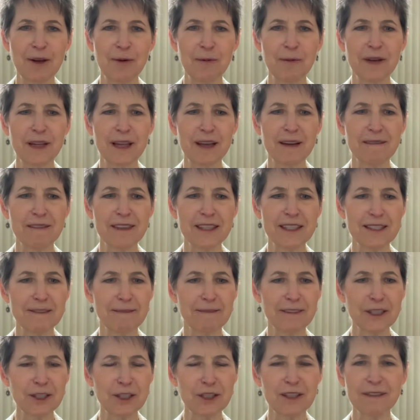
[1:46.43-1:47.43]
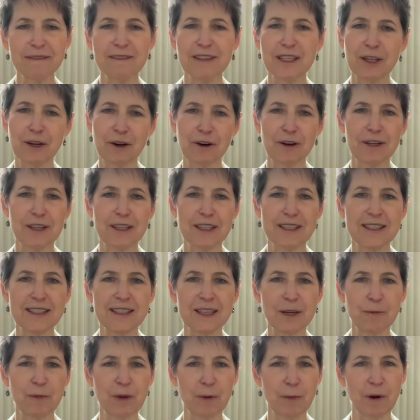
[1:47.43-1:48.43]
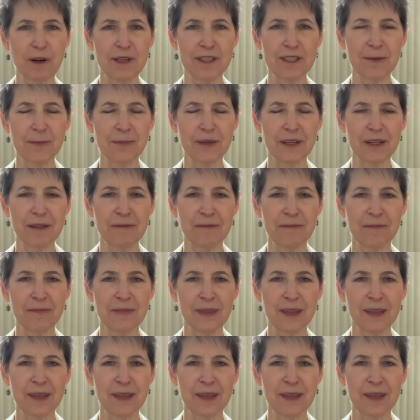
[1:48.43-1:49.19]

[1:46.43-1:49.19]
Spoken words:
We have this vision of the artist that we want to be,